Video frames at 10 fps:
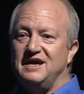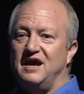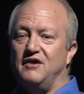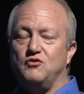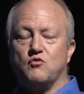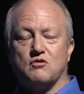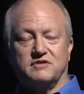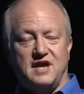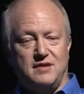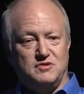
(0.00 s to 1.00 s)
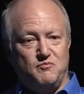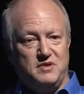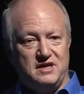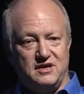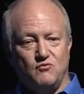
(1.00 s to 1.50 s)
how the world came to
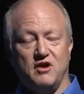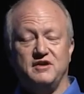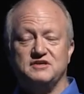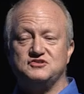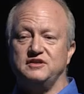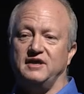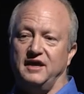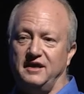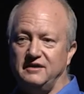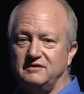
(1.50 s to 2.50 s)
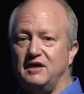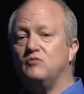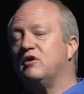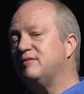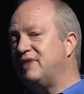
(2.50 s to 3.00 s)
be where it is today
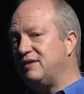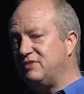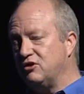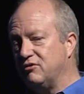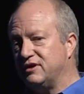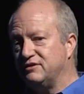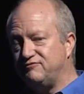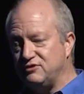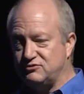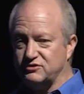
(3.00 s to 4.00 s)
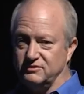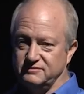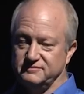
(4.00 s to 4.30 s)
and where it might be going in the future.